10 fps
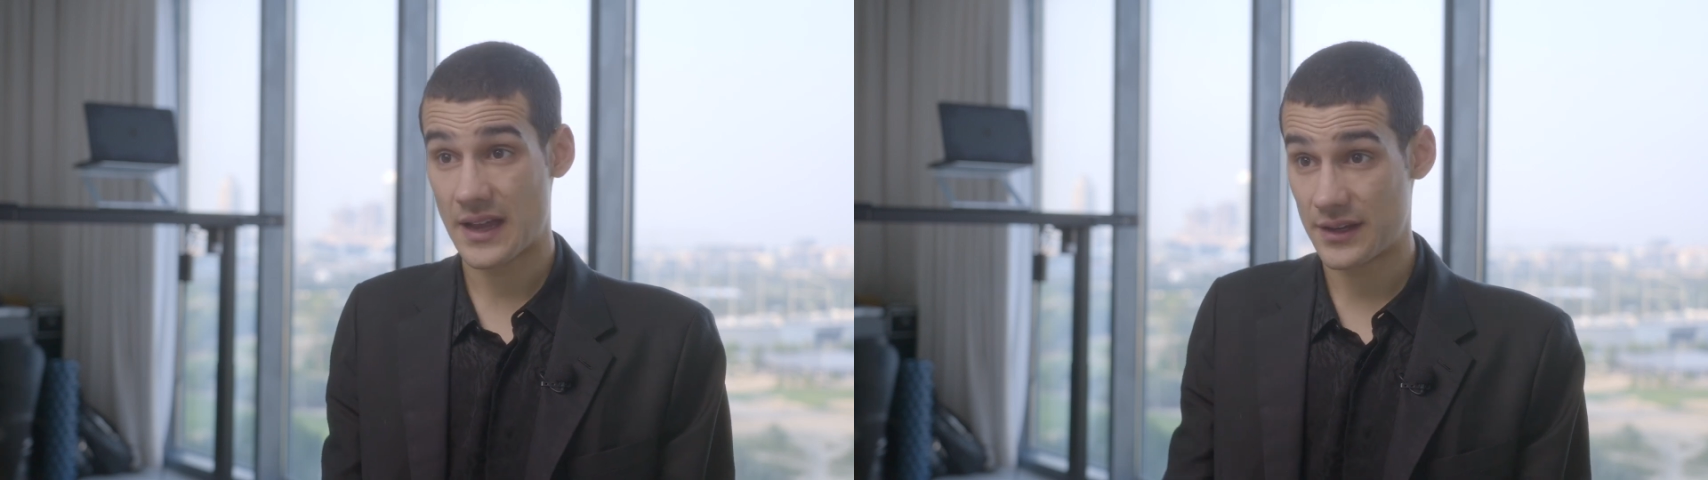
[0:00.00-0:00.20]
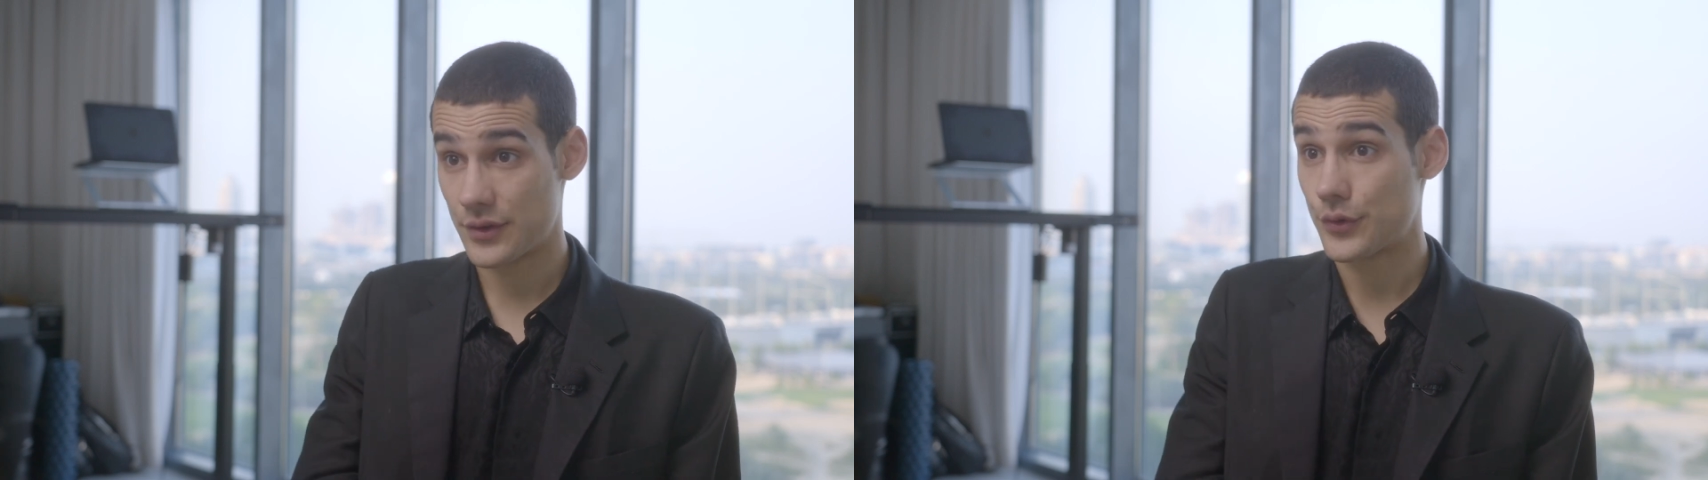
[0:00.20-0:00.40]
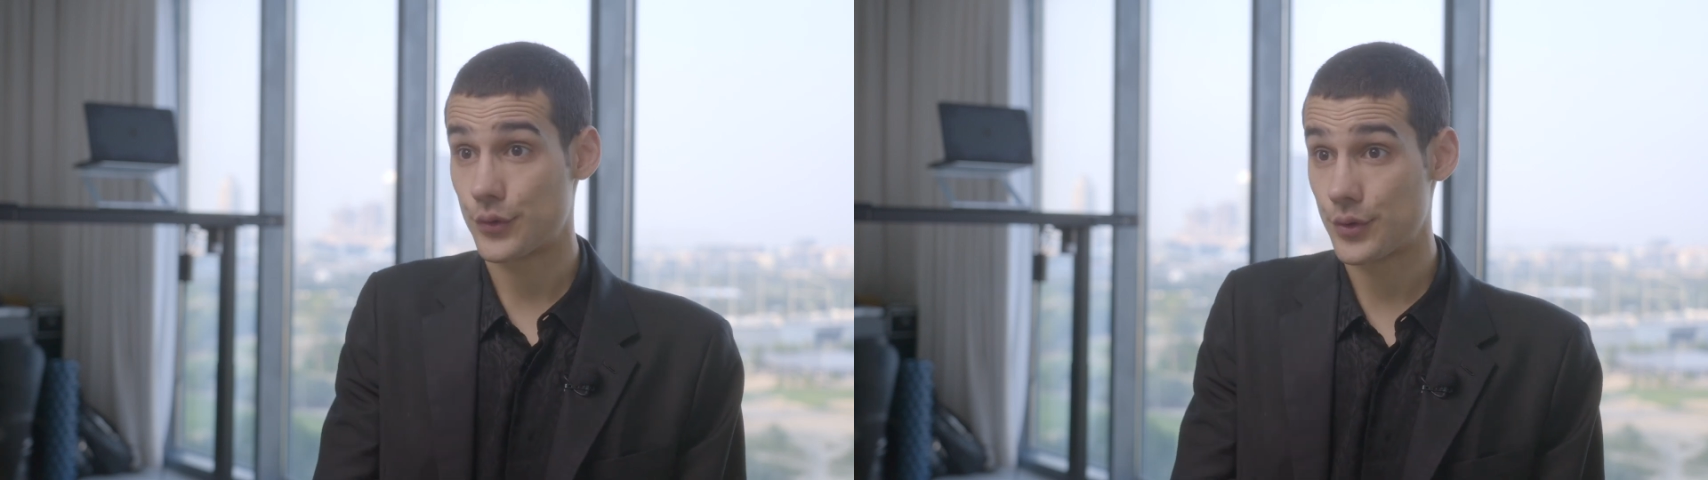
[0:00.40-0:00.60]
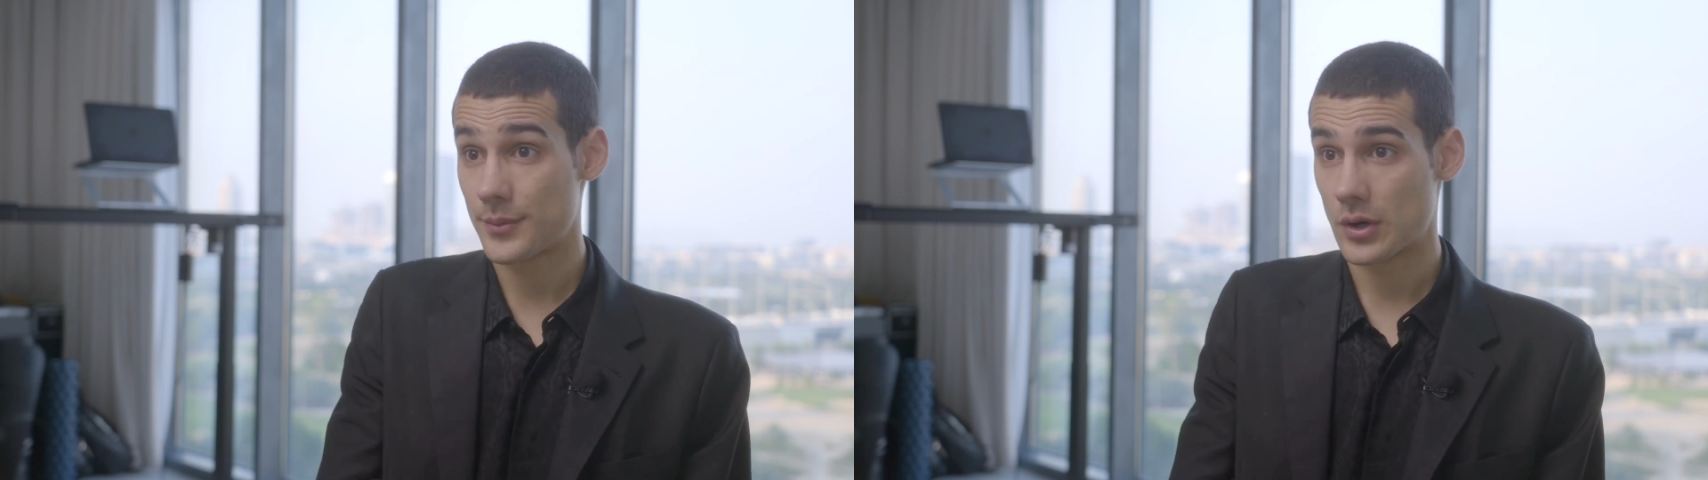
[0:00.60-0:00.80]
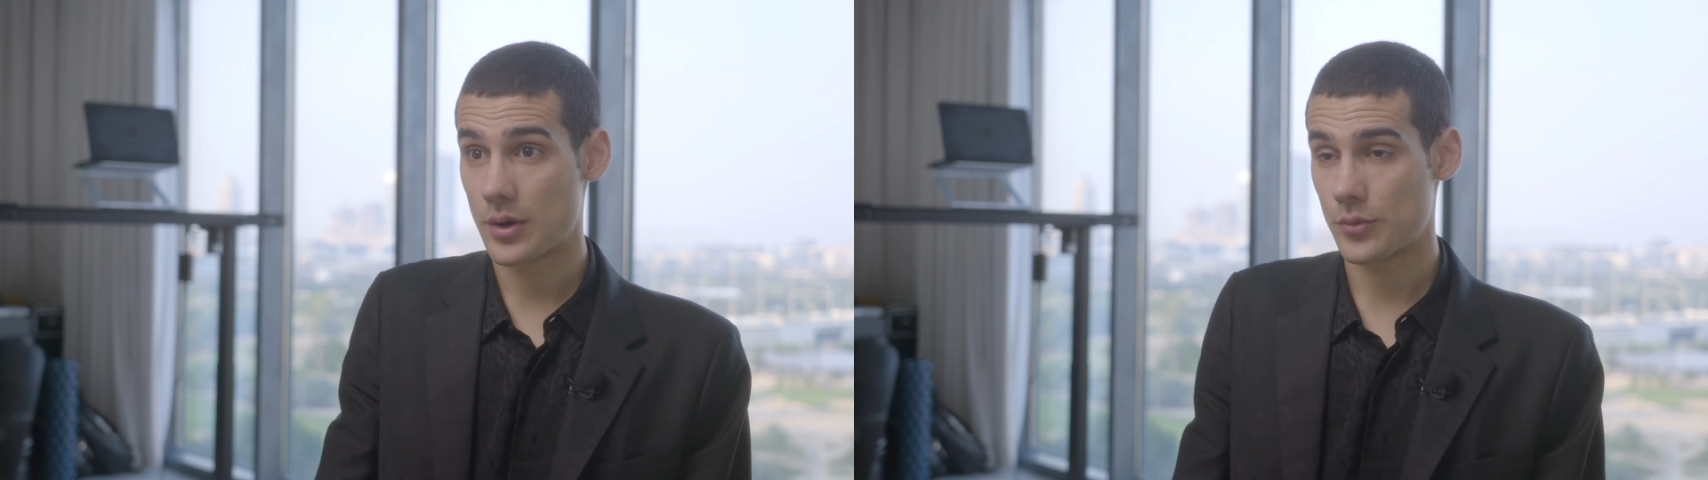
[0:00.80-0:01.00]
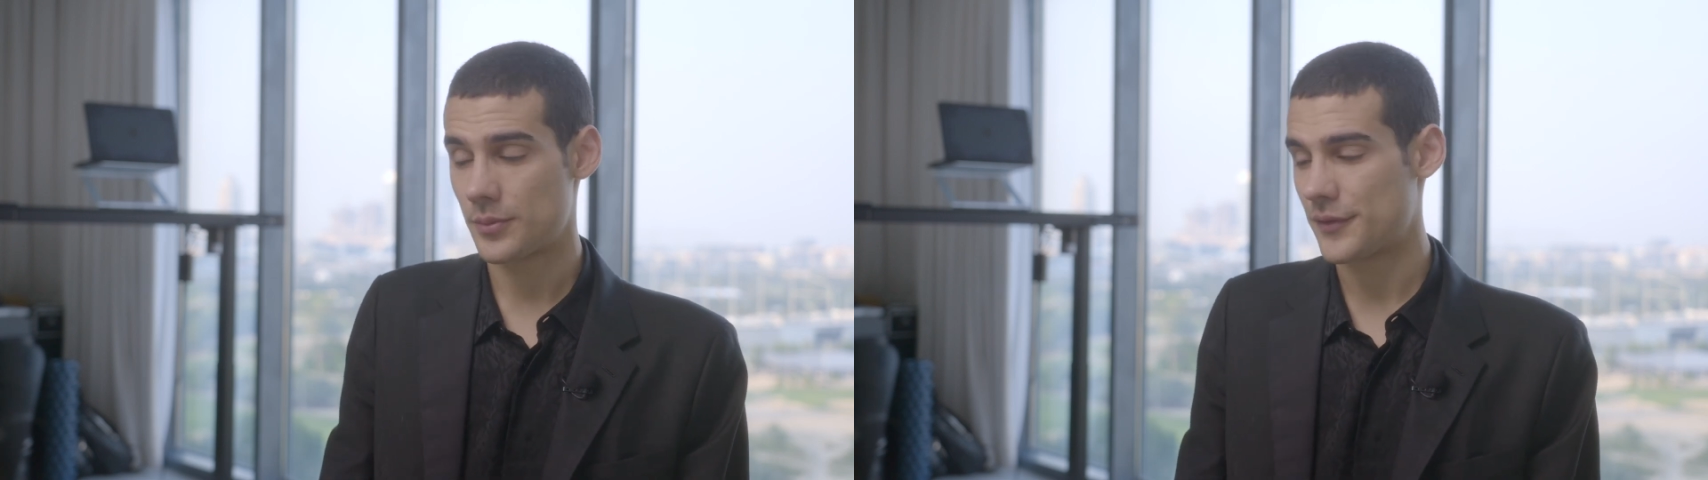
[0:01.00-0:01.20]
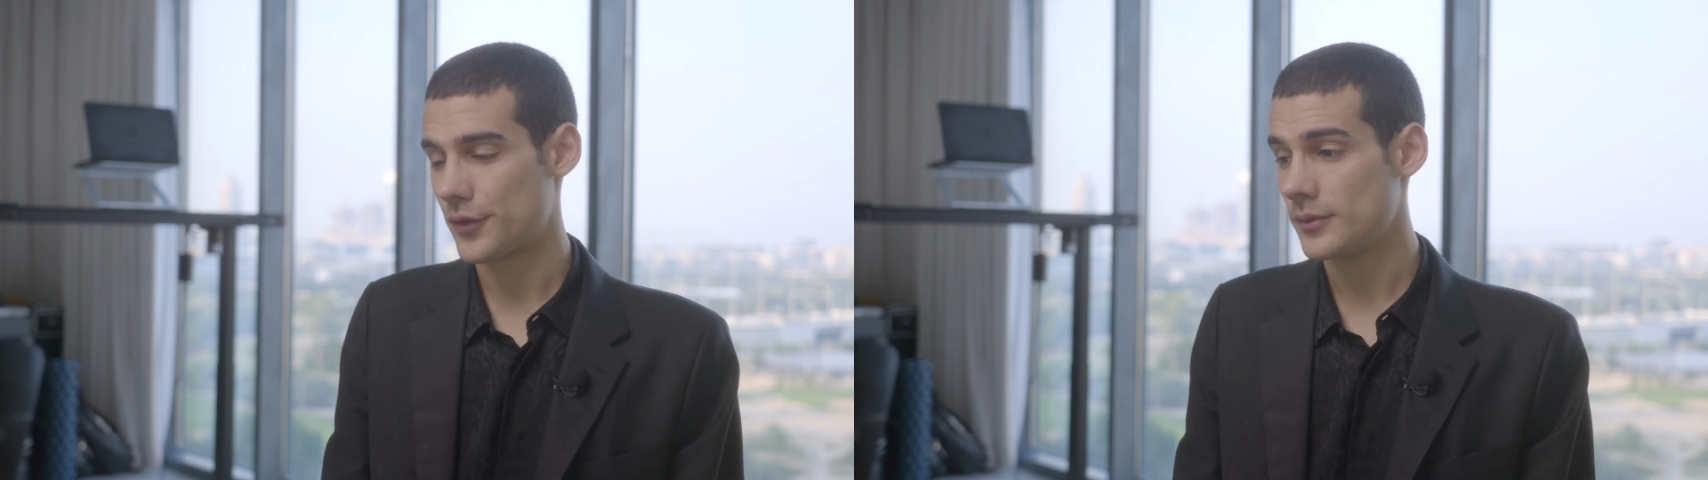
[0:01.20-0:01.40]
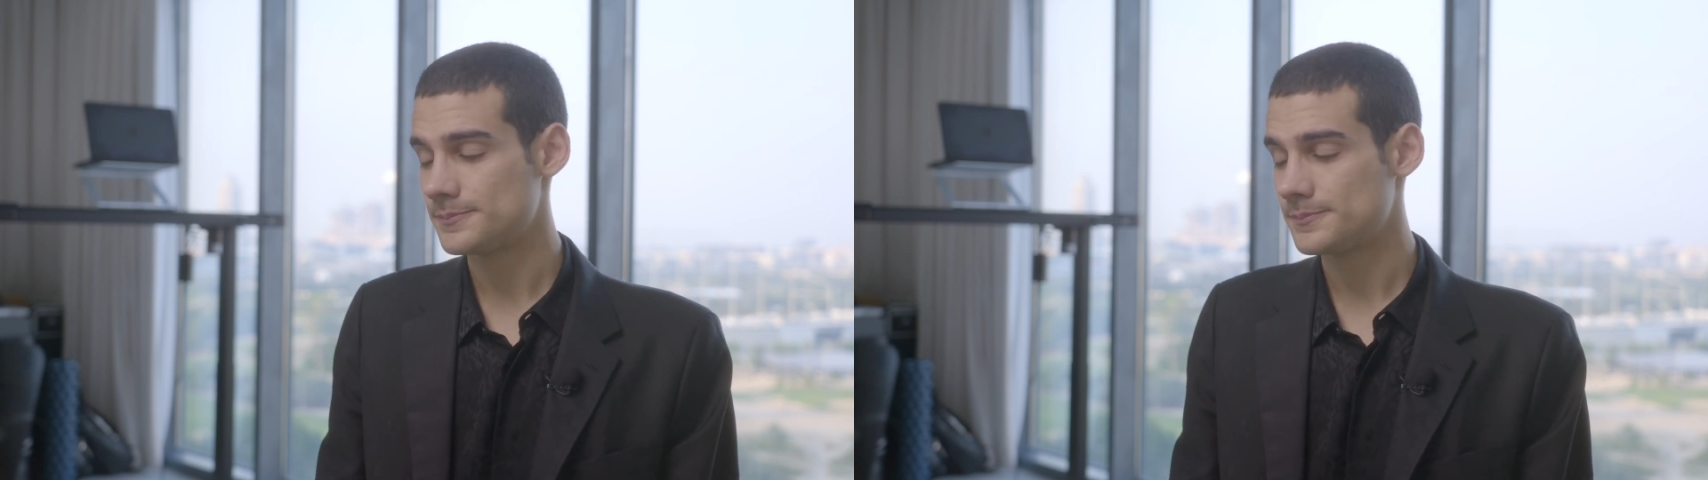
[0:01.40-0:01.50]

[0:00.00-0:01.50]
He used to do them a lot more before.